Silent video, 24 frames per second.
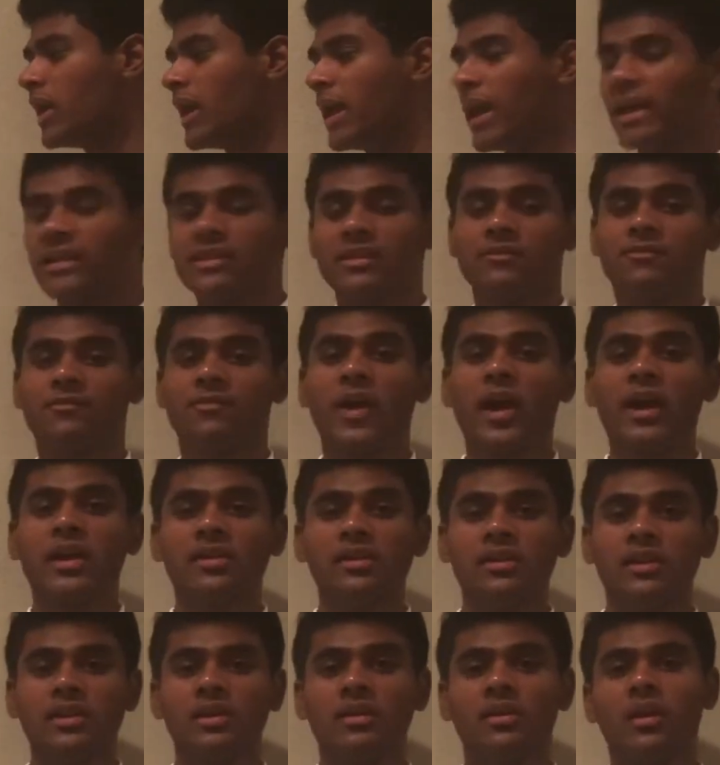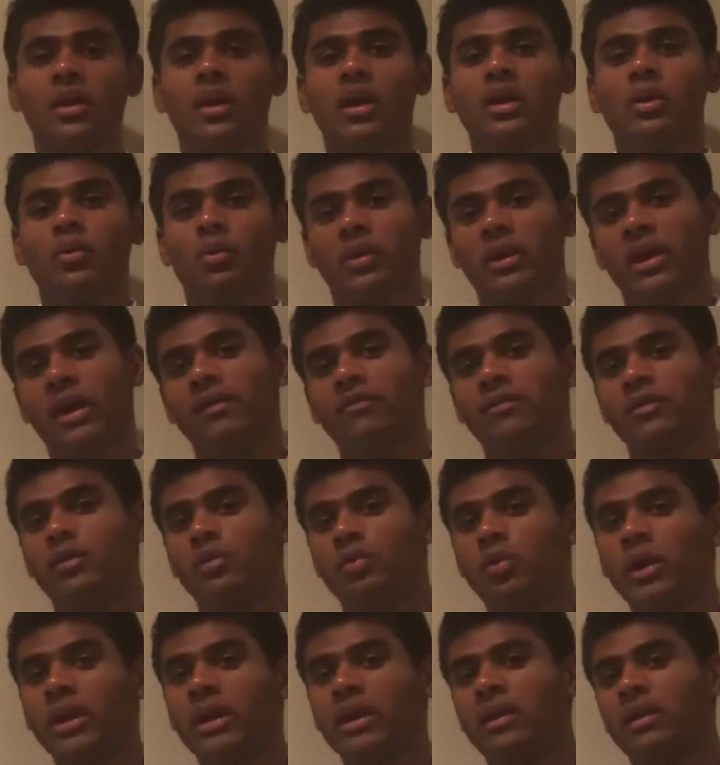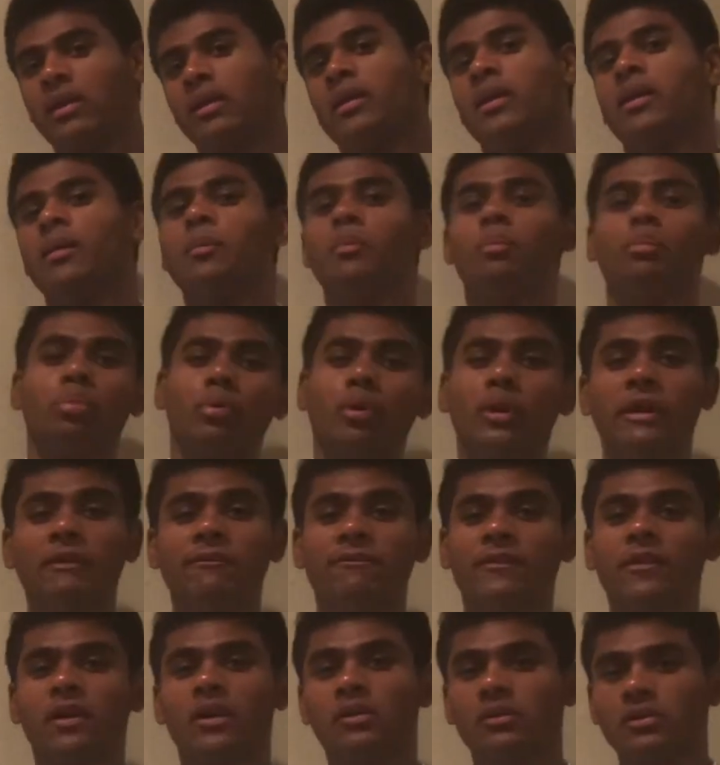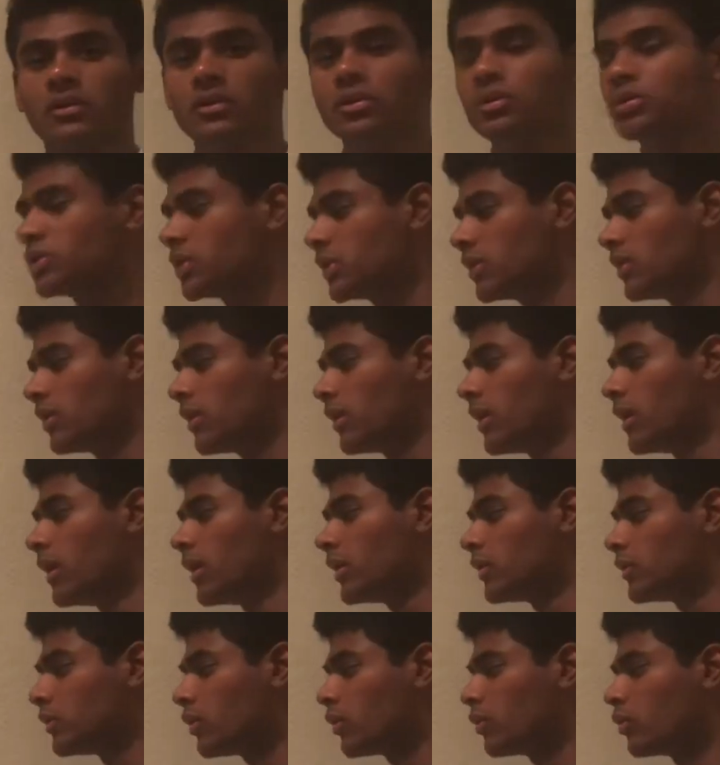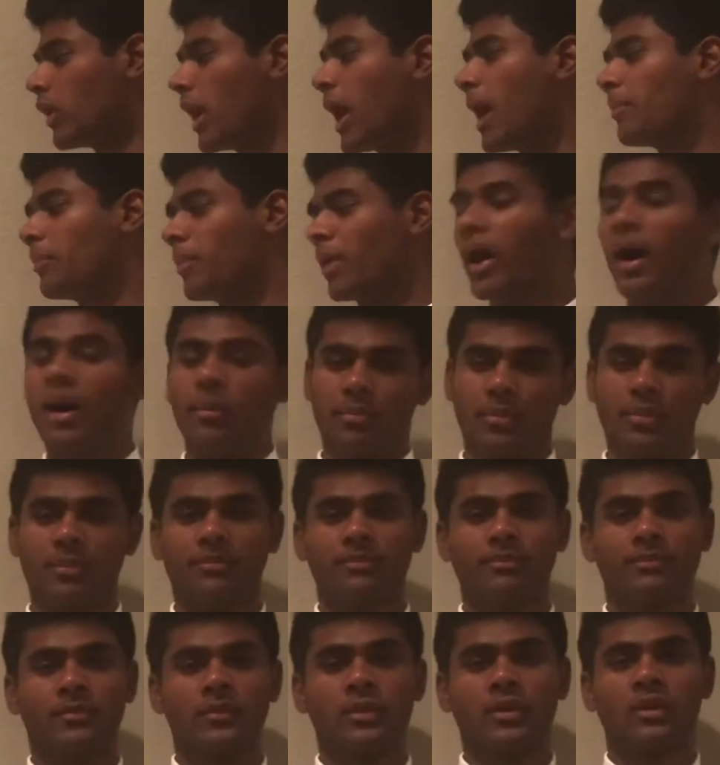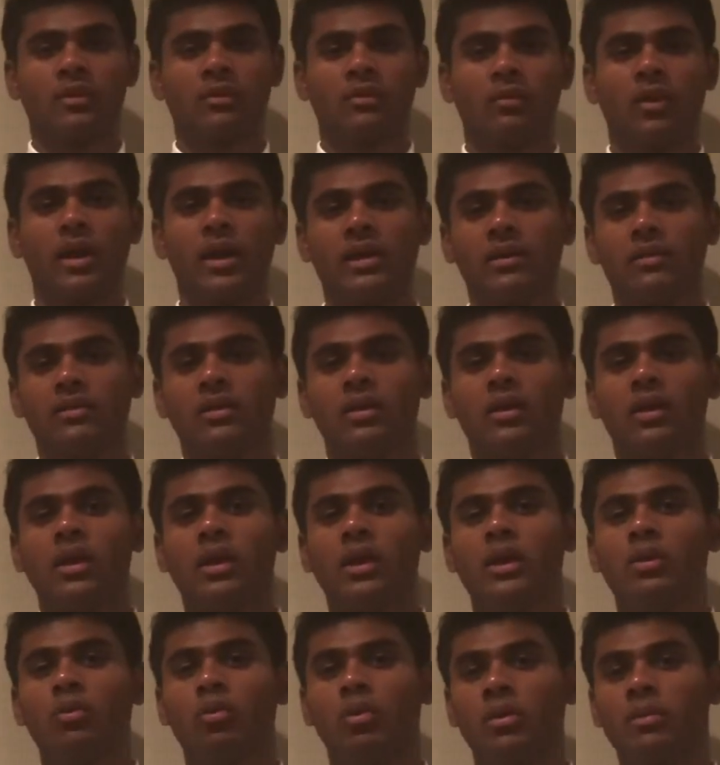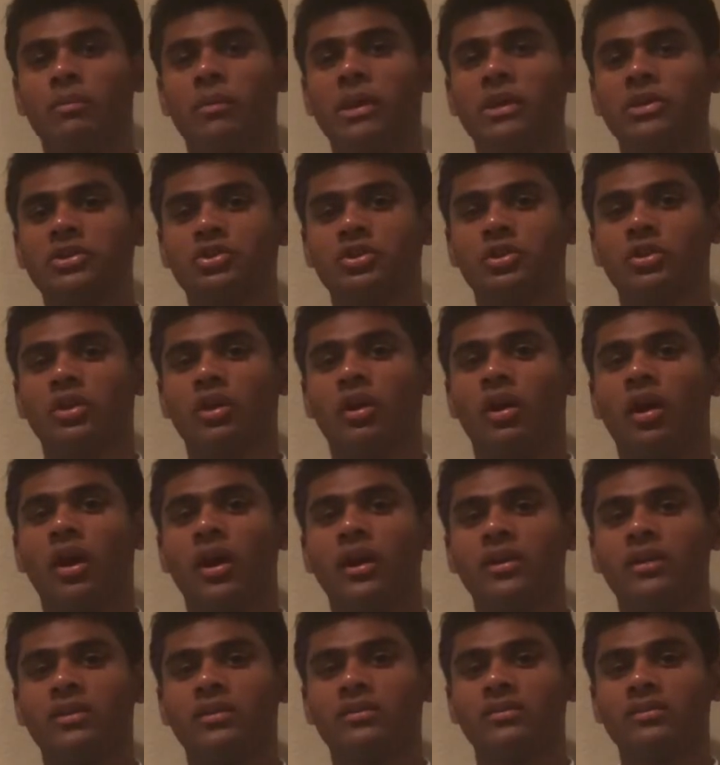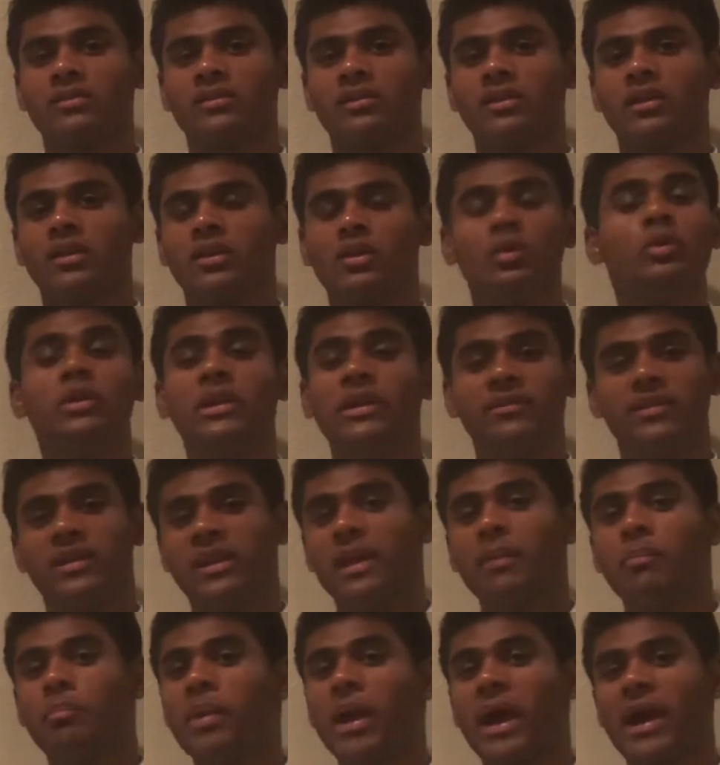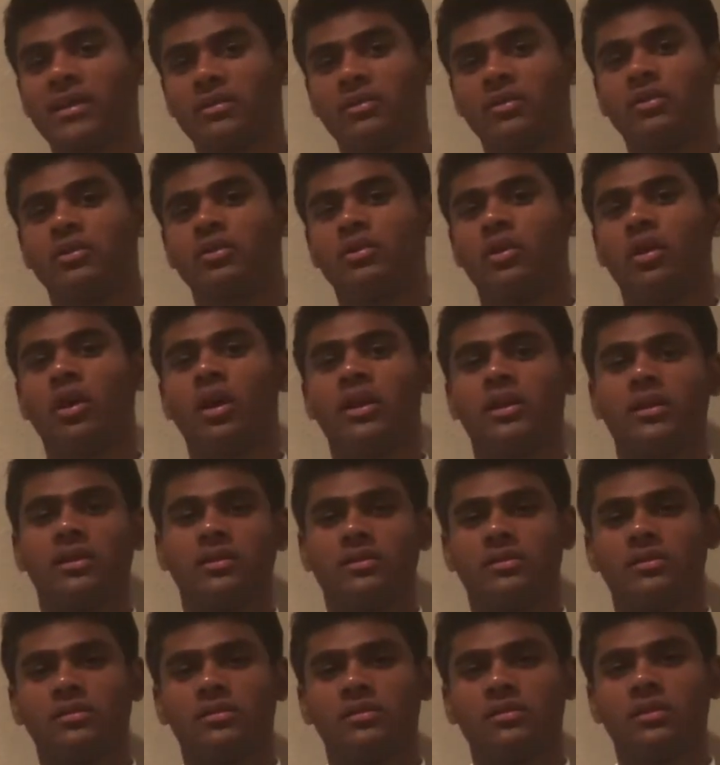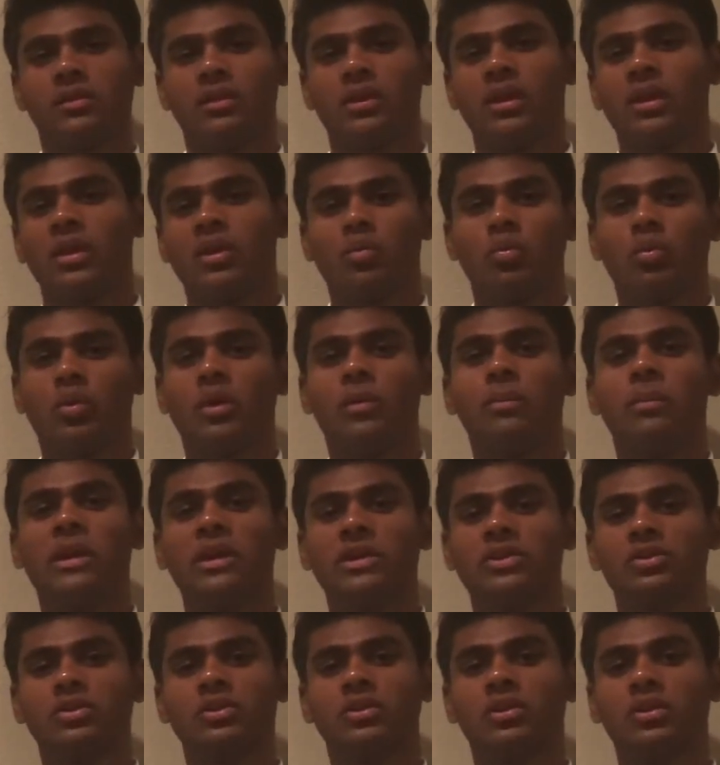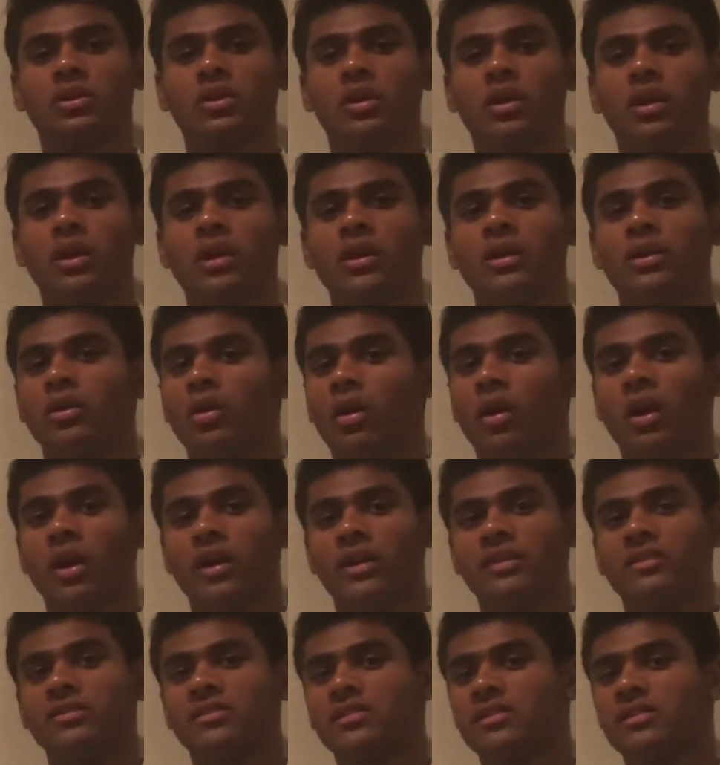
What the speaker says: And then finally, you want to have a quick, brief conclusion to wrap up, right? You want to make sure you leave an impact on your audience. You want to make sure your audience